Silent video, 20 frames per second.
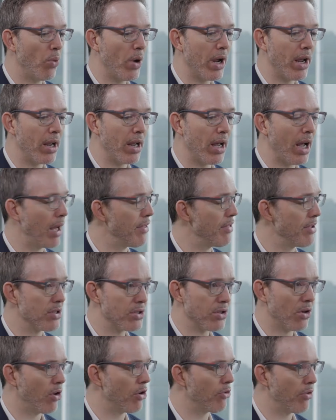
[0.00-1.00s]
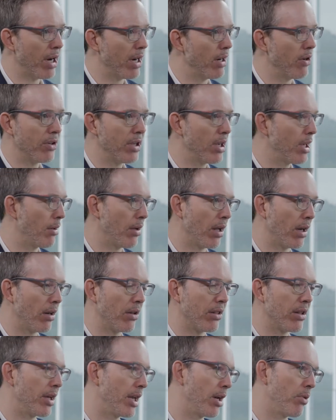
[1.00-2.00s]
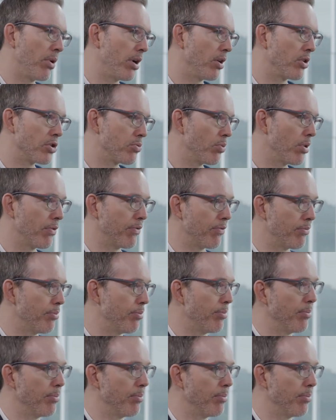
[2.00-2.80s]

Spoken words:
where others aren't really looking, I don't think anyone else would have